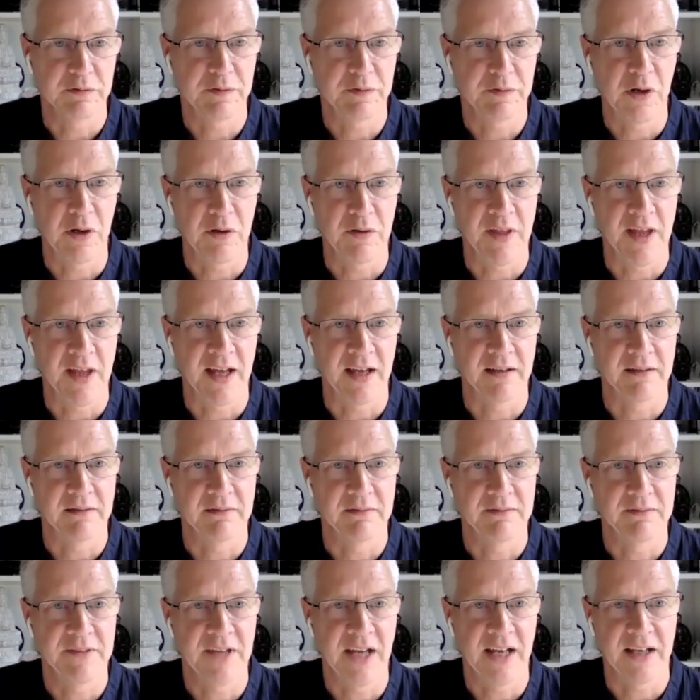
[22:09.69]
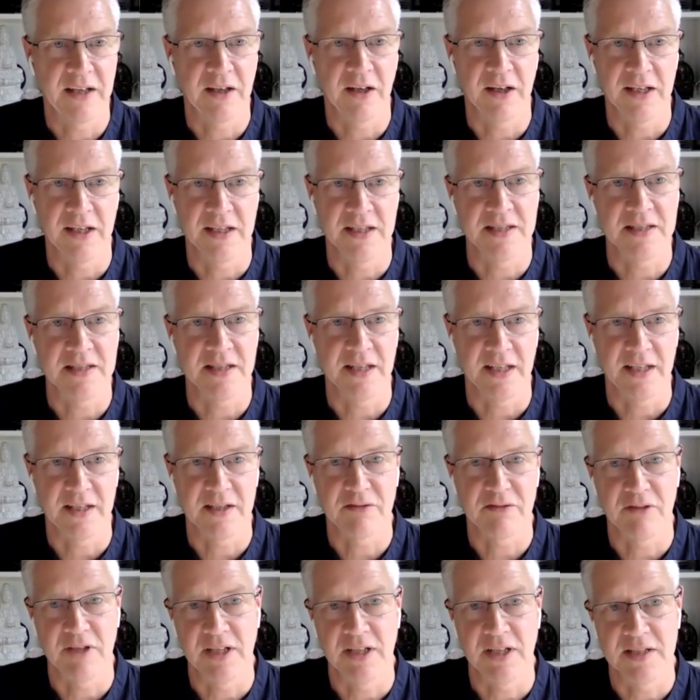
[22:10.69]
follow that gut
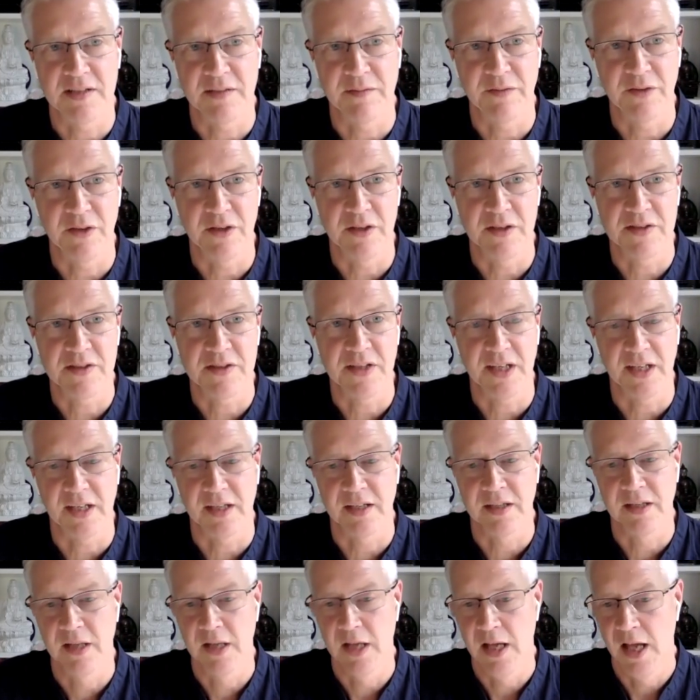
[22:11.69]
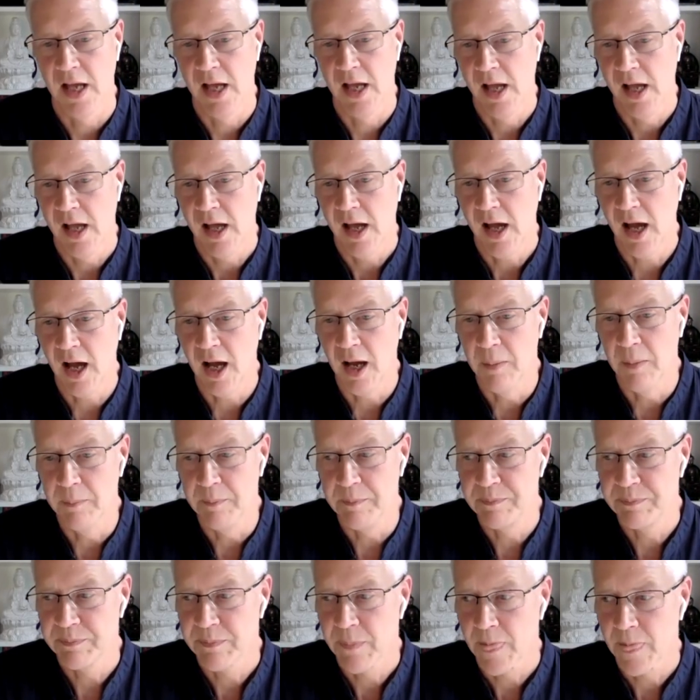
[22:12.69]
instinct really is the first thing.
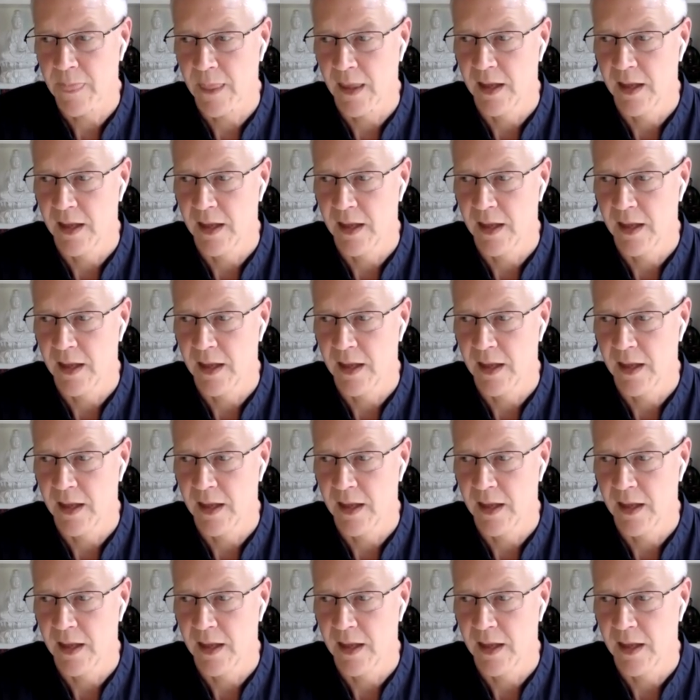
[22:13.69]
And